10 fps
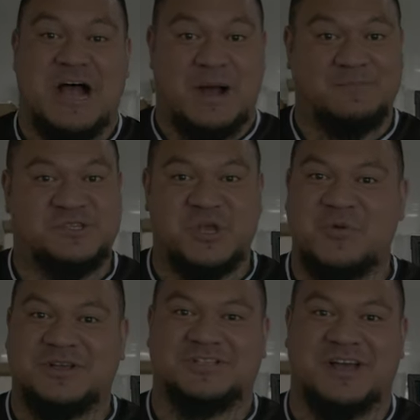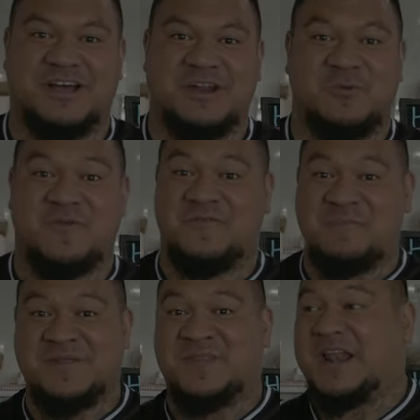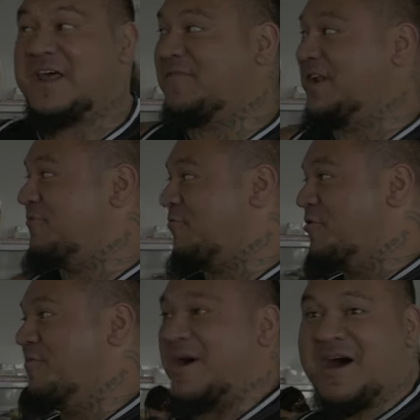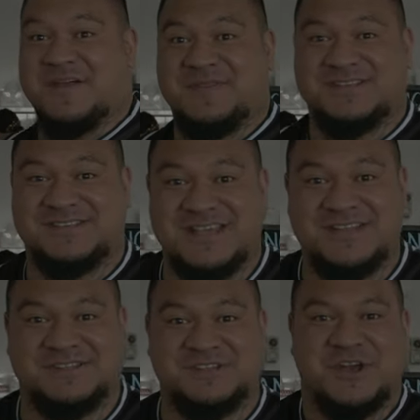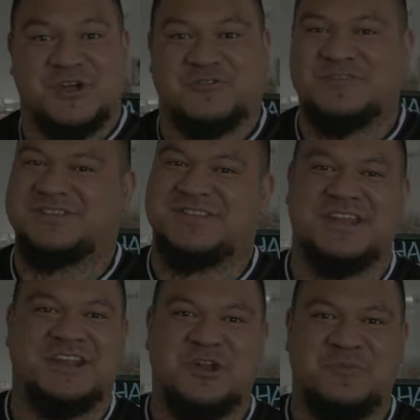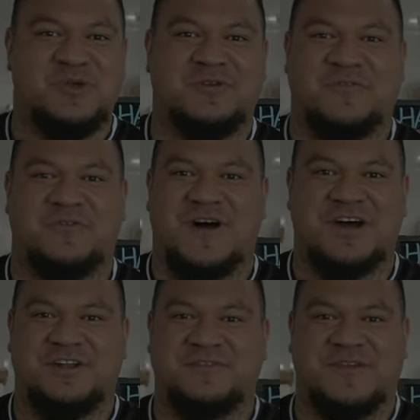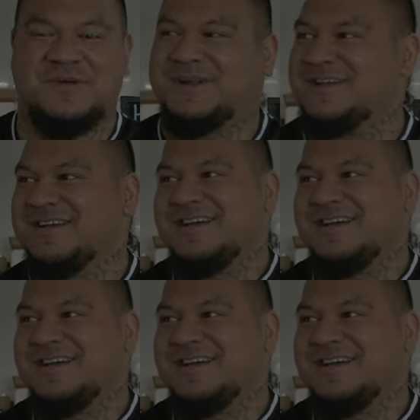I'm so excited. We've met the lovely crew behind the scenes, Christine and her beautiful whanau family.